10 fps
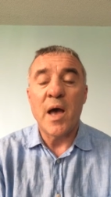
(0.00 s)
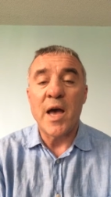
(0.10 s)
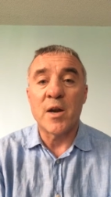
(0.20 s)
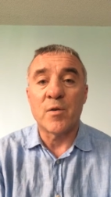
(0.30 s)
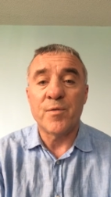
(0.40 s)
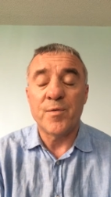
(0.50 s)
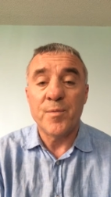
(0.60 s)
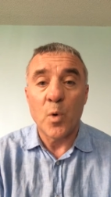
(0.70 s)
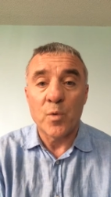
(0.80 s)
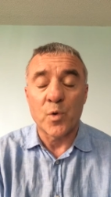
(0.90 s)
and our
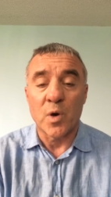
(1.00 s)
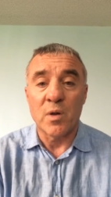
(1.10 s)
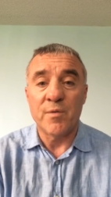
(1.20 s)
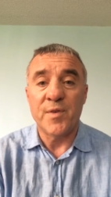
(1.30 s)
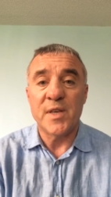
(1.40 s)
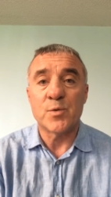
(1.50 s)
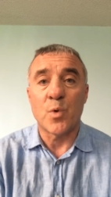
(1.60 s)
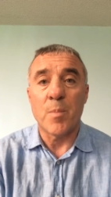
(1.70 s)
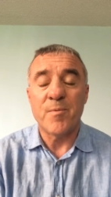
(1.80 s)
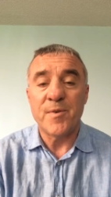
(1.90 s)
overall fees
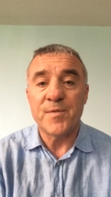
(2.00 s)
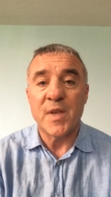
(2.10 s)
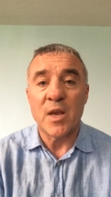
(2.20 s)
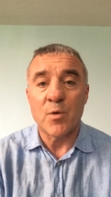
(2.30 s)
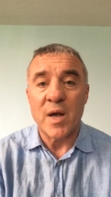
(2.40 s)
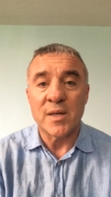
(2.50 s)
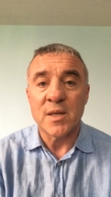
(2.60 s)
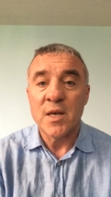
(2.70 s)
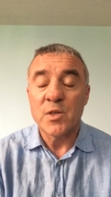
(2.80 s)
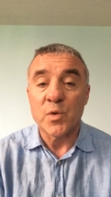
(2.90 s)
were up 15 grand.
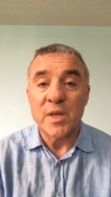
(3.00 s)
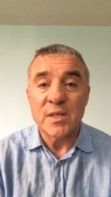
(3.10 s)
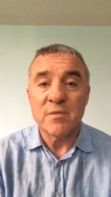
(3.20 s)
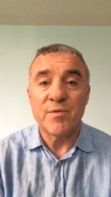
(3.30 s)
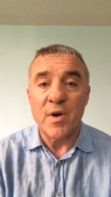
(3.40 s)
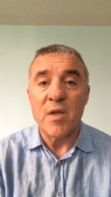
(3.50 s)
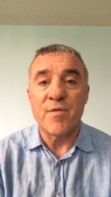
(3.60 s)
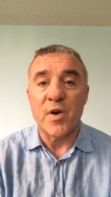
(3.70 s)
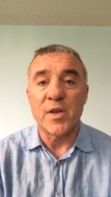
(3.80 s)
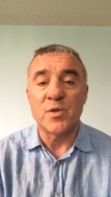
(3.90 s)
So this is very,
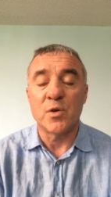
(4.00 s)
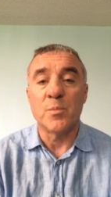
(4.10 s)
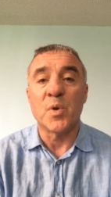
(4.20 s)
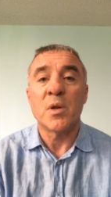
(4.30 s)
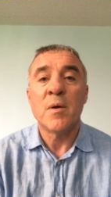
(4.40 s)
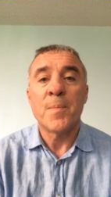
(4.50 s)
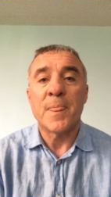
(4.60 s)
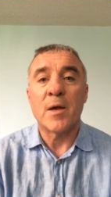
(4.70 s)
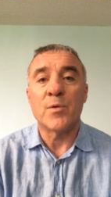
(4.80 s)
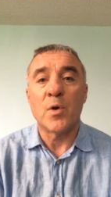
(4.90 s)
very doable.
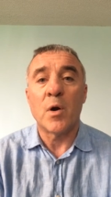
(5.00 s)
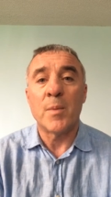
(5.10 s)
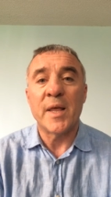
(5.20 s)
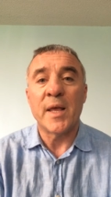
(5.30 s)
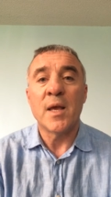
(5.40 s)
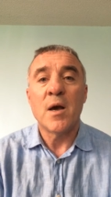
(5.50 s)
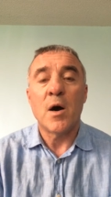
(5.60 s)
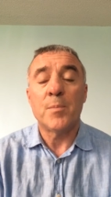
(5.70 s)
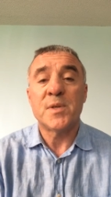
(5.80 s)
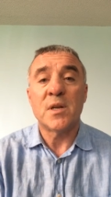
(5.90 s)
Now, normally,
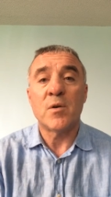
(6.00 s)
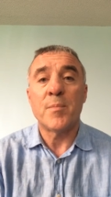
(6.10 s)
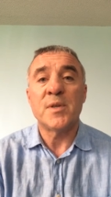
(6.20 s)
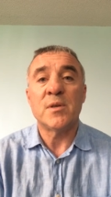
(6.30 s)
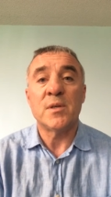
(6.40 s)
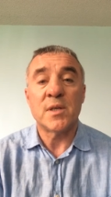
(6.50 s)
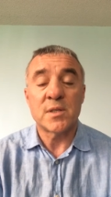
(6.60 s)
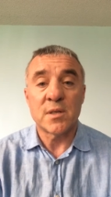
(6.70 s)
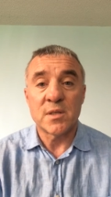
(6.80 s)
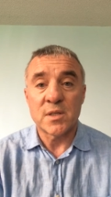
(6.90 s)
up to now, I've been doing
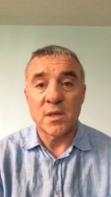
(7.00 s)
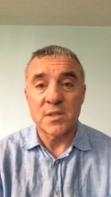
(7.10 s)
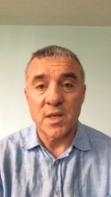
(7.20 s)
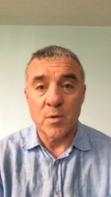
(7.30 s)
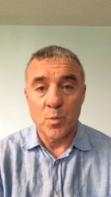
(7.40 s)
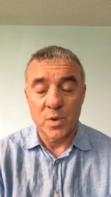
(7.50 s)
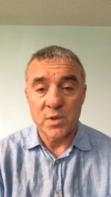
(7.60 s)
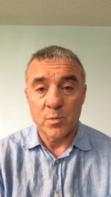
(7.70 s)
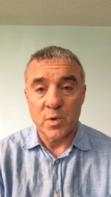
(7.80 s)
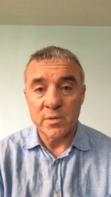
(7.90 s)
this consulting one
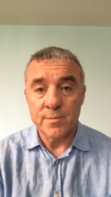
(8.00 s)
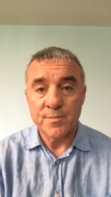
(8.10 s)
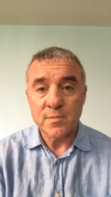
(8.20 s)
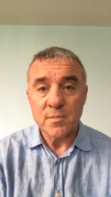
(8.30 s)
to one